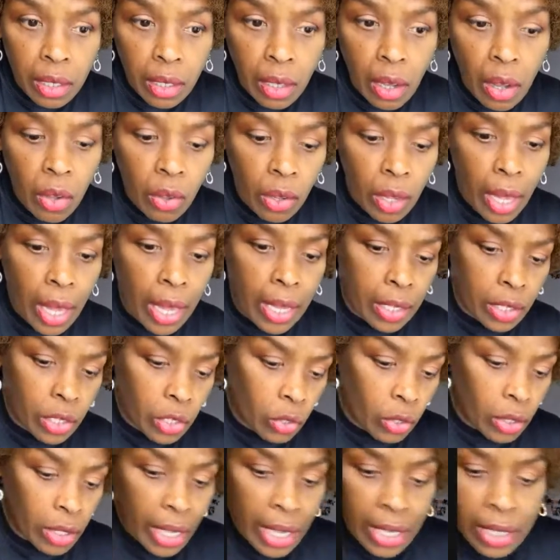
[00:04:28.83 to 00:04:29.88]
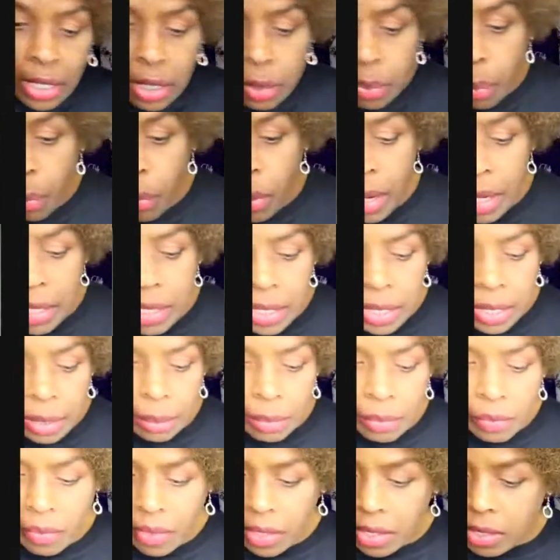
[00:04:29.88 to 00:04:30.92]
Okay, so let's spread some
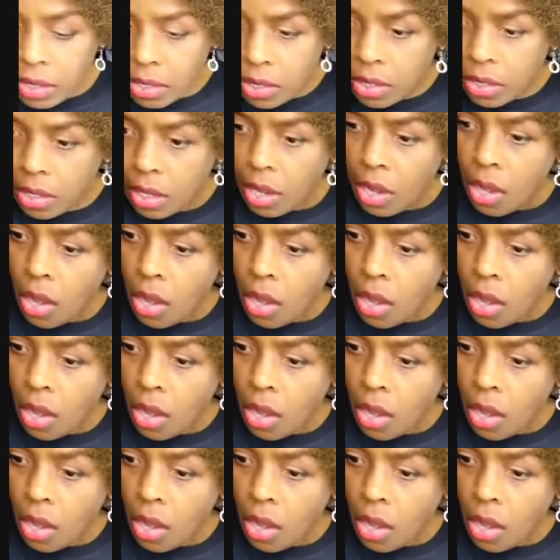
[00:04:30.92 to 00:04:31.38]
of this